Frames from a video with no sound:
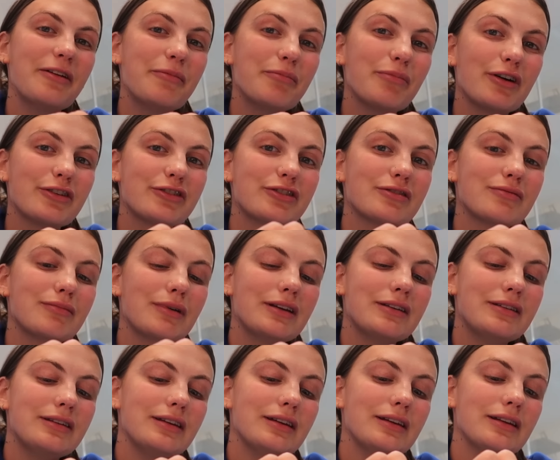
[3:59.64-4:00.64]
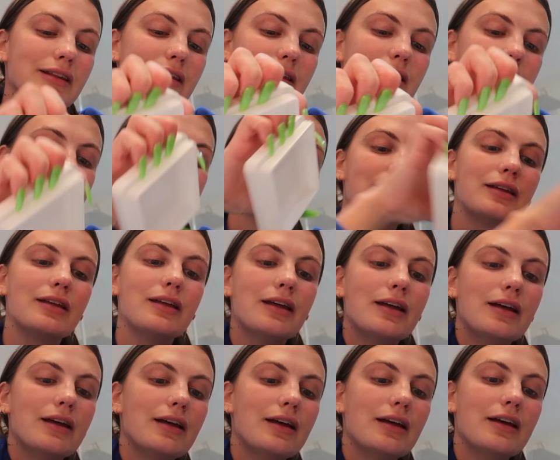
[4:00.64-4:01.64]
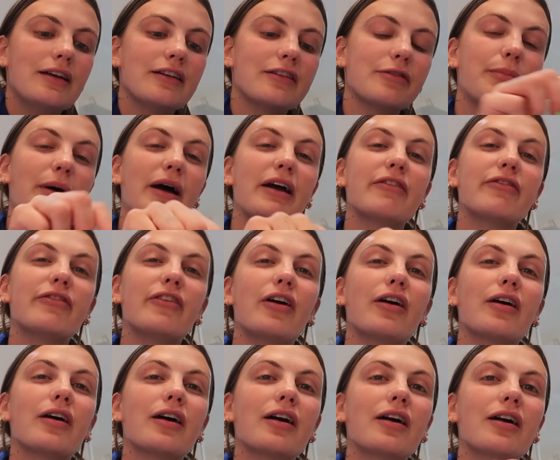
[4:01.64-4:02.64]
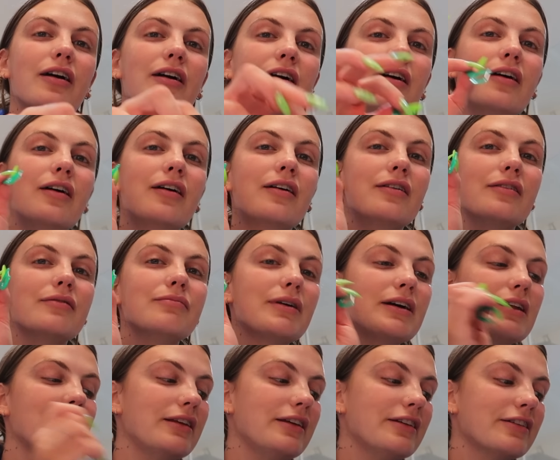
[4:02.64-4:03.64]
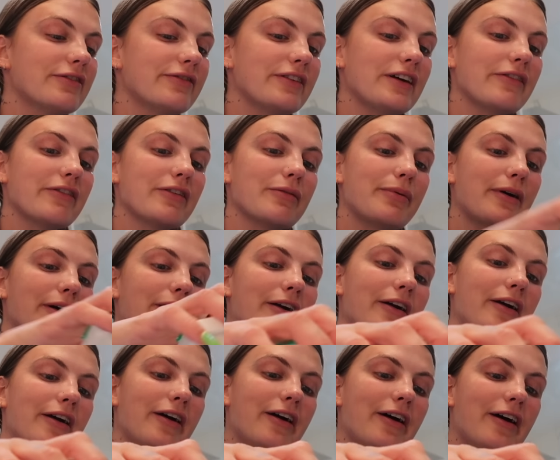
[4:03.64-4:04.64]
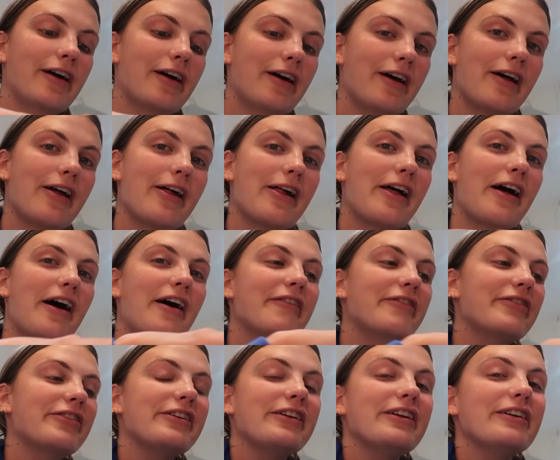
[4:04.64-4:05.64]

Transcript: and brushing my teeth is by far my least favorite part of the